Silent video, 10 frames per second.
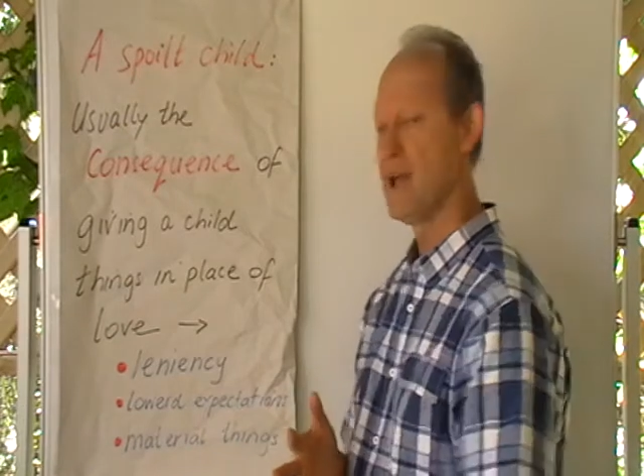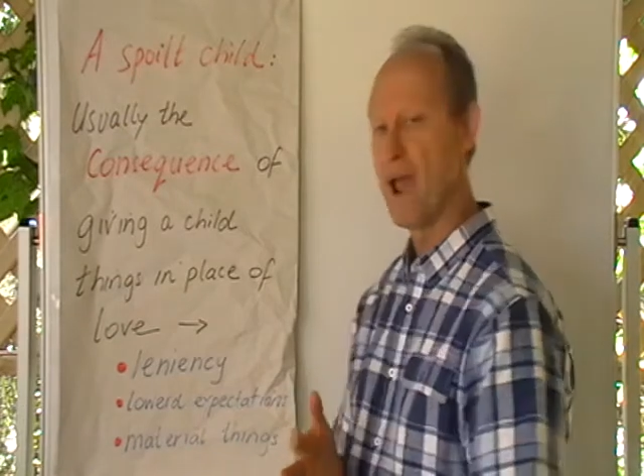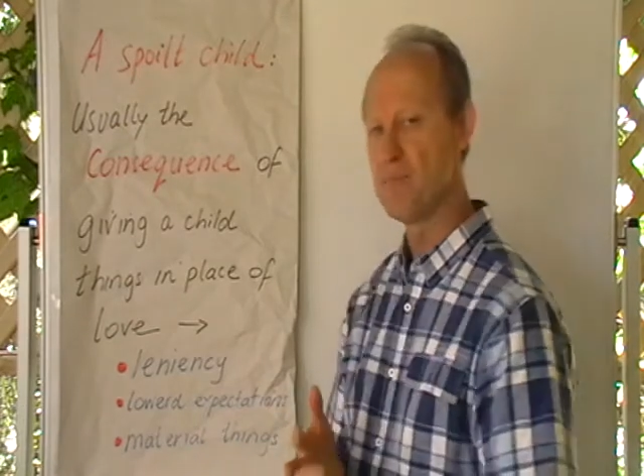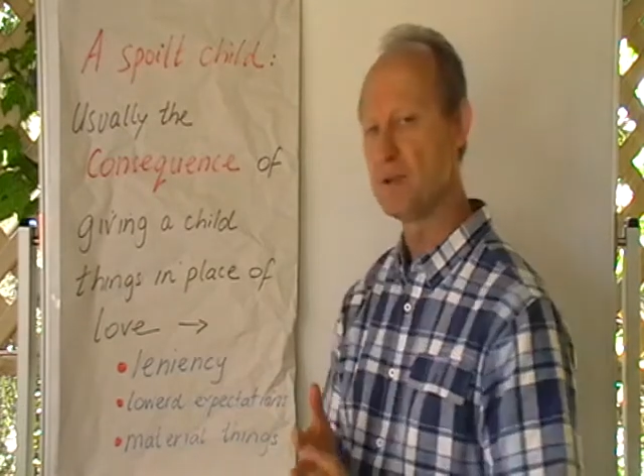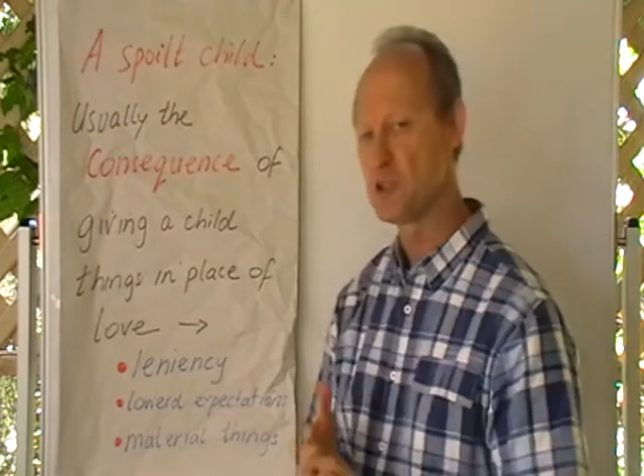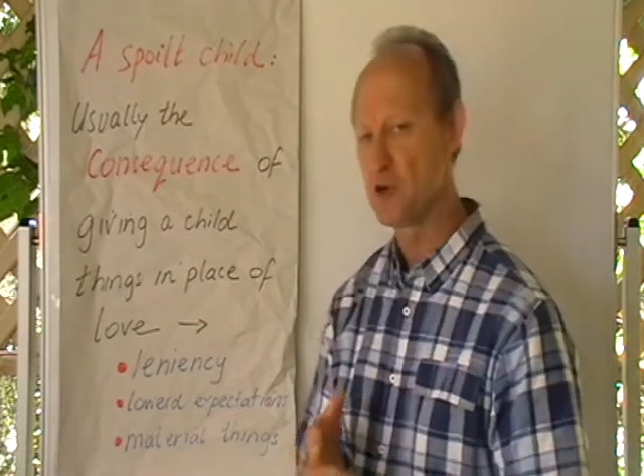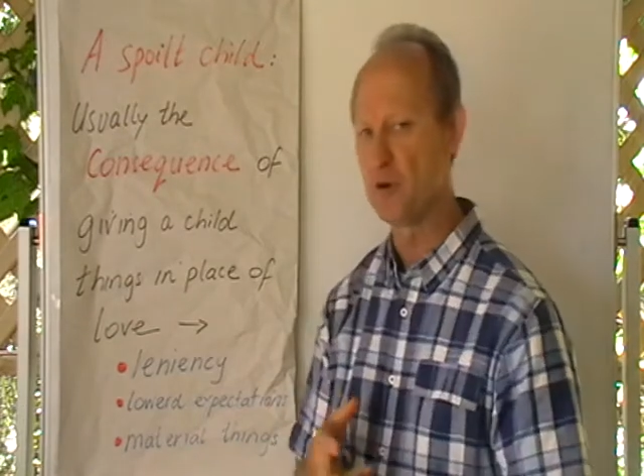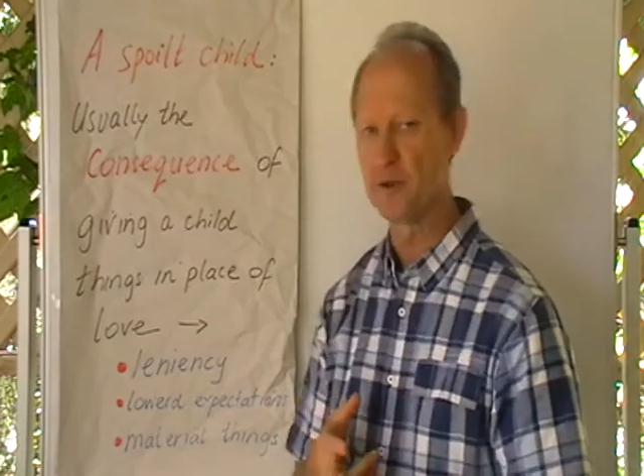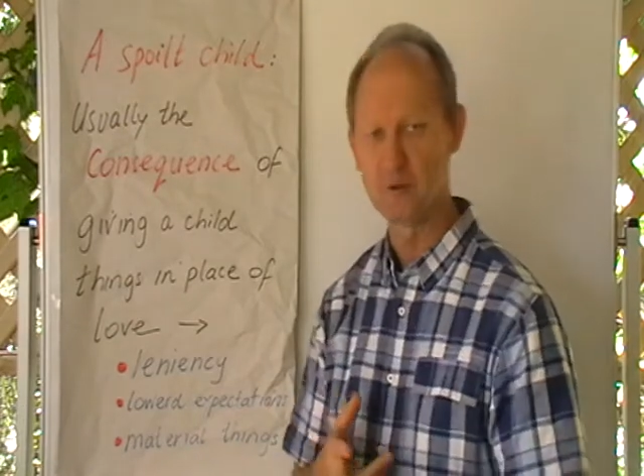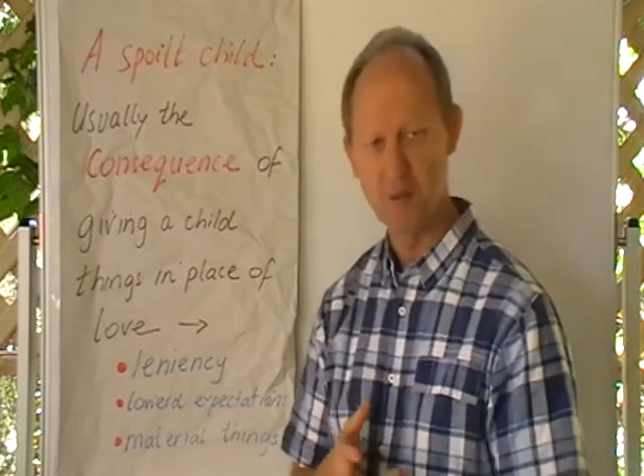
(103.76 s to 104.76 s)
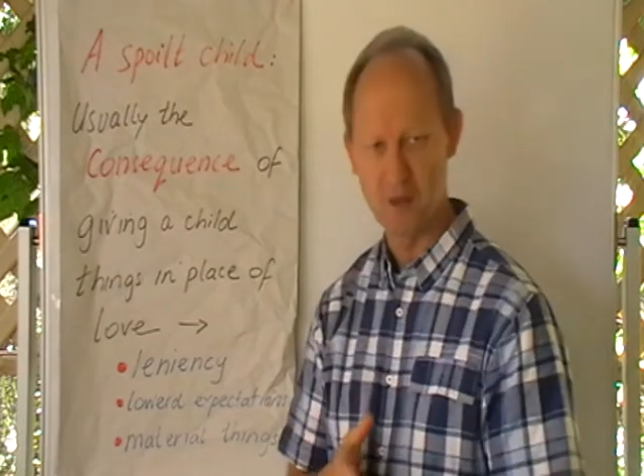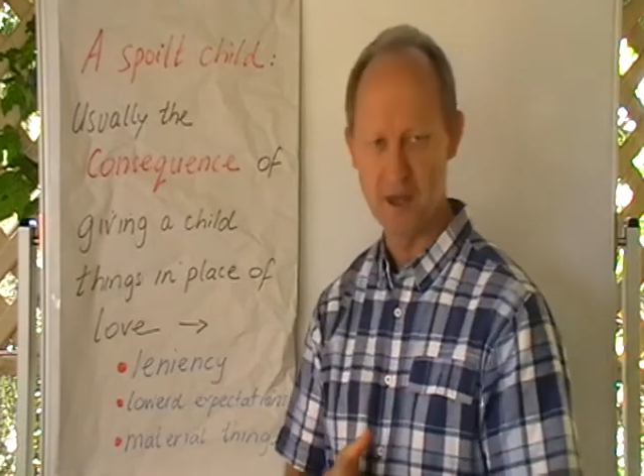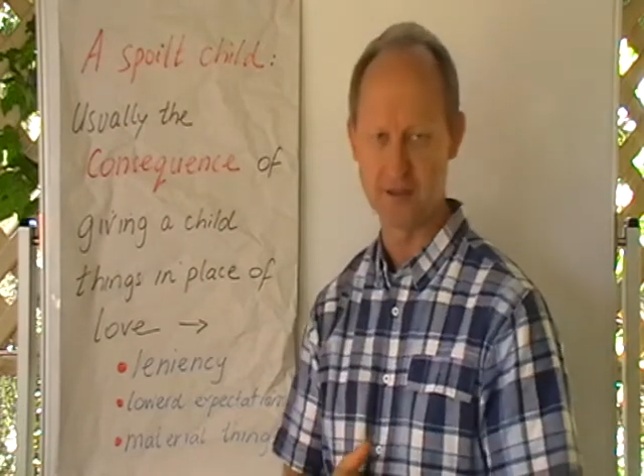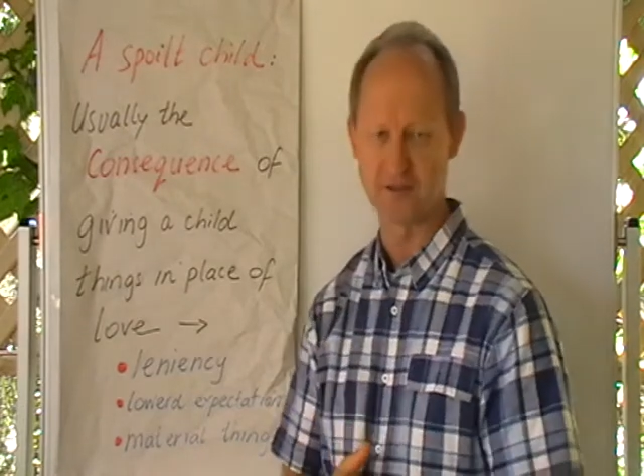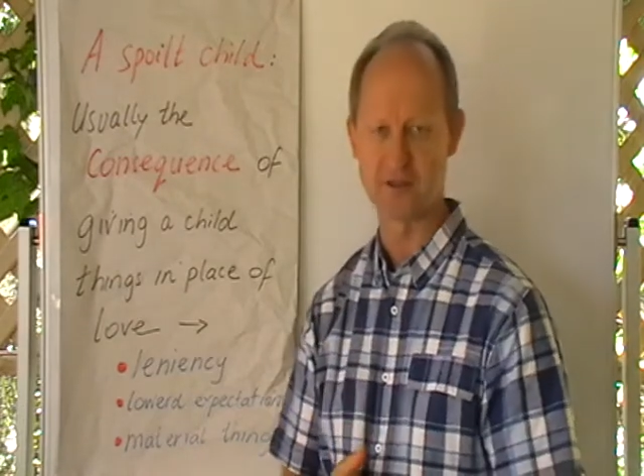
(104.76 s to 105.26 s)
and material
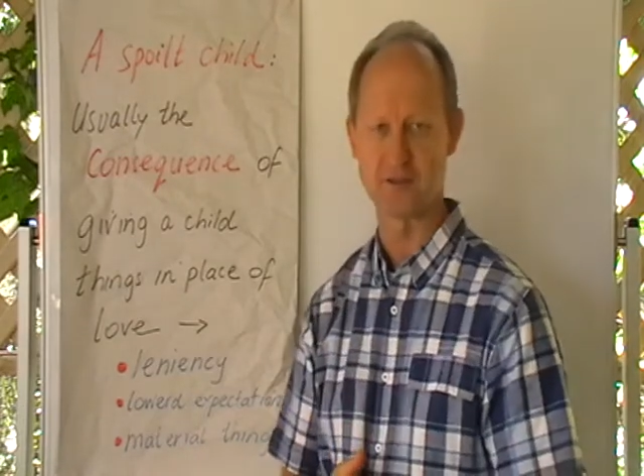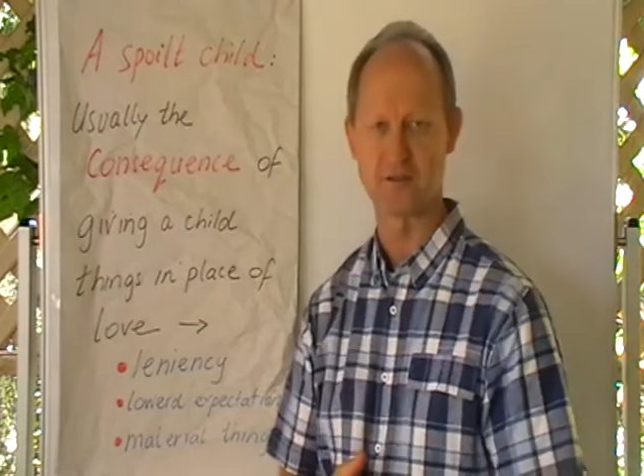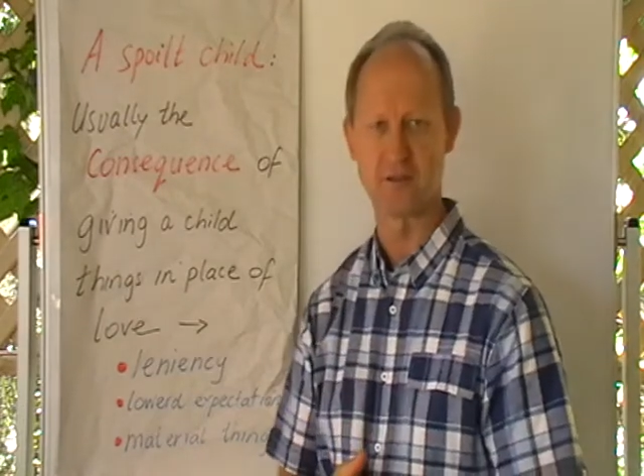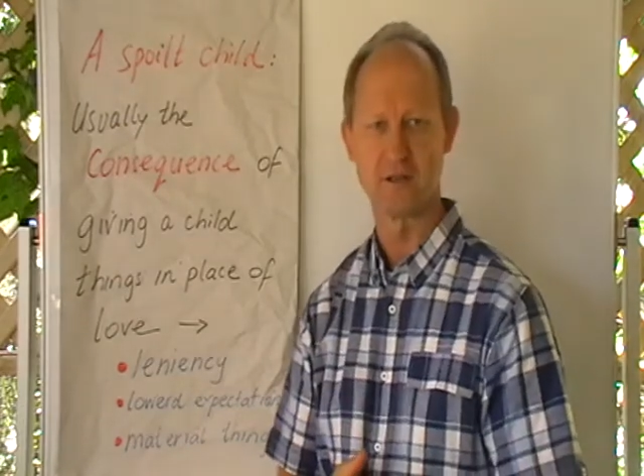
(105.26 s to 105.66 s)
things.